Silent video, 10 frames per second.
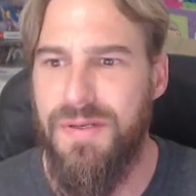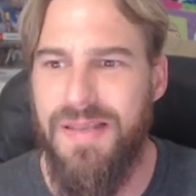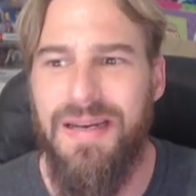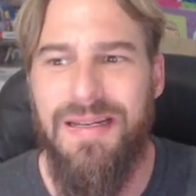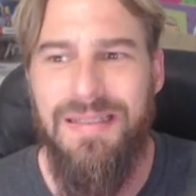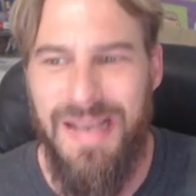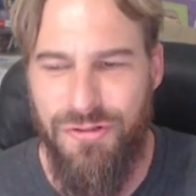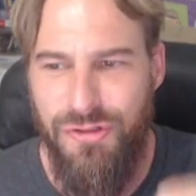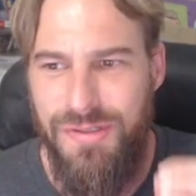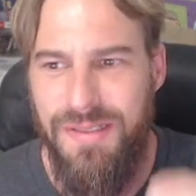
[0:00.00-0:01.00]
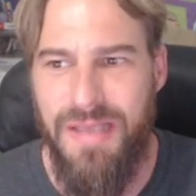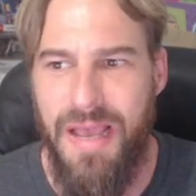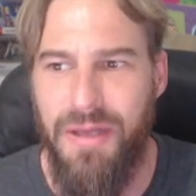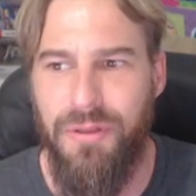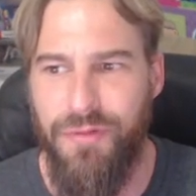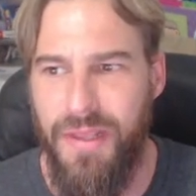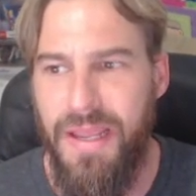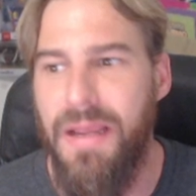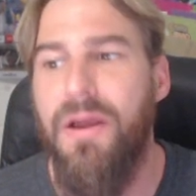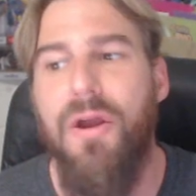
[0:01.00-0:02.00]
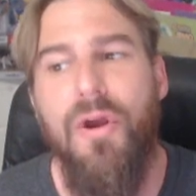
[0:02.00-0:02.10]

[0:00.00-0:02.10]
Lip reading: is that it attaches the title of king